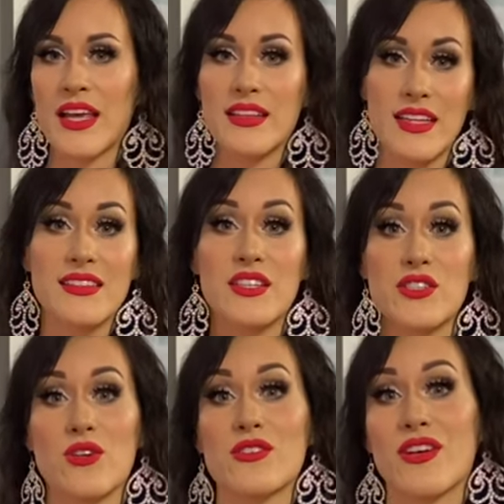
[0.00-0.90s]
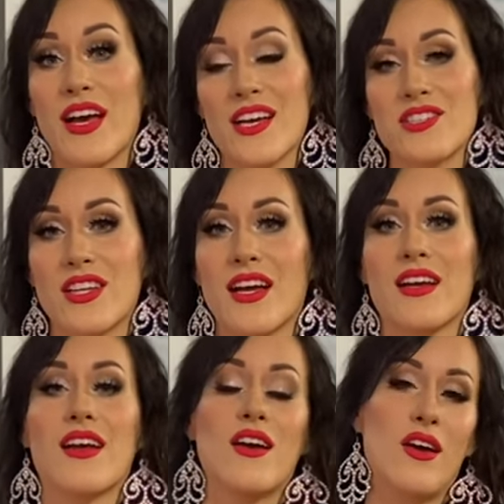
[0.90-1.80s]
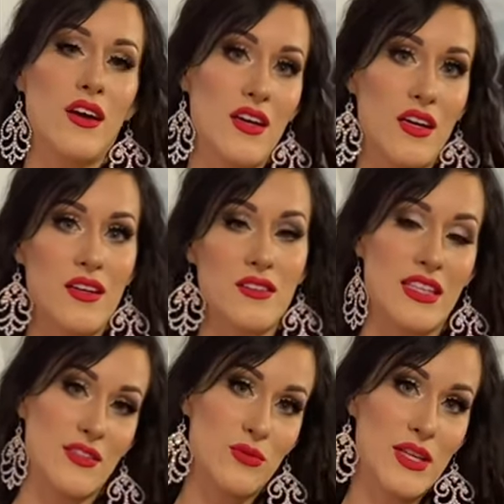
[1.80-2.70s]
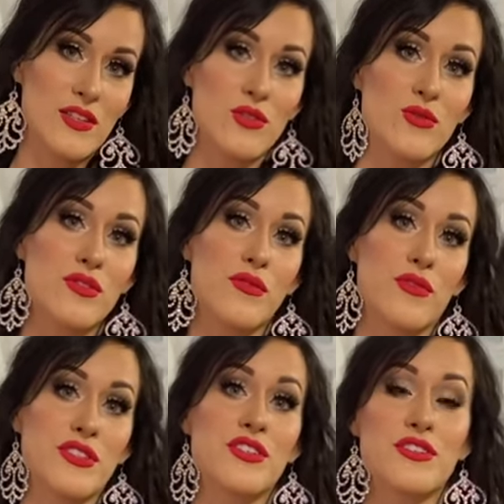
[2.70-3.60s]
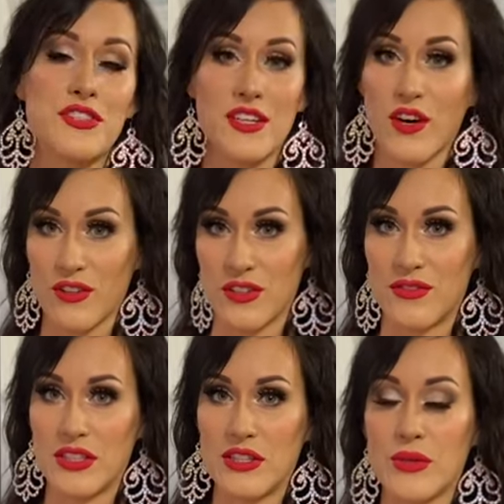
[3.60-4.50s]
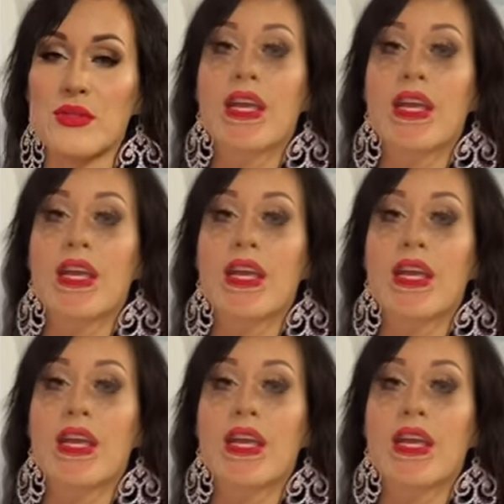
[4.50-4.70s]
Then there is also a hashtag uh, that you can use for searching other videos.